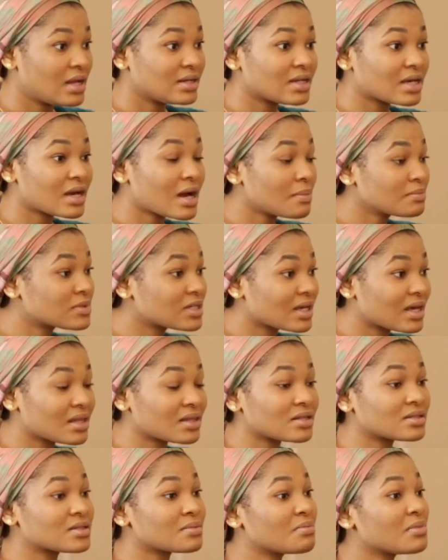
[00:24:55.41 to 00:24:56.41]
They come
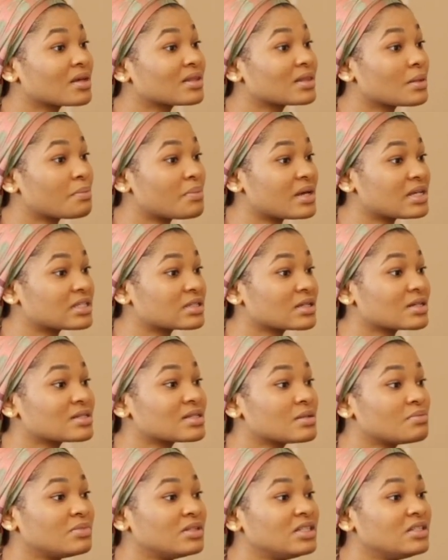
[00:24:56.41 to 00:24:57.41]
together to make the best
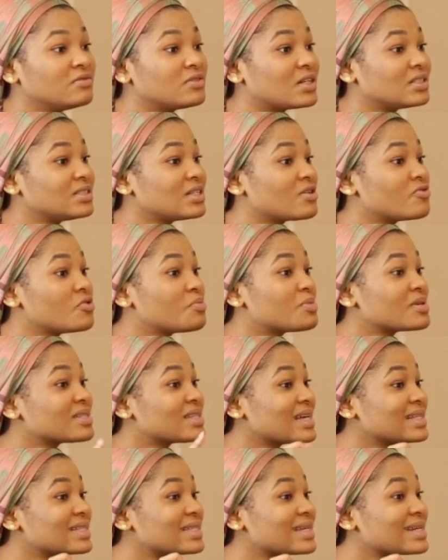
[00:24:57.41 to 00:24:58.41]
because they believe that they are
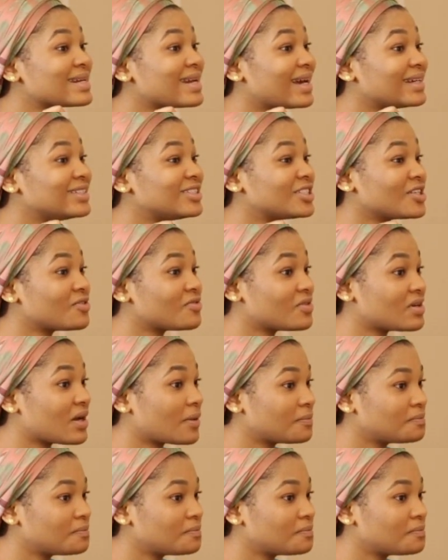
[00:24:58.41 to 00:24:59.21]
representing Nigeria.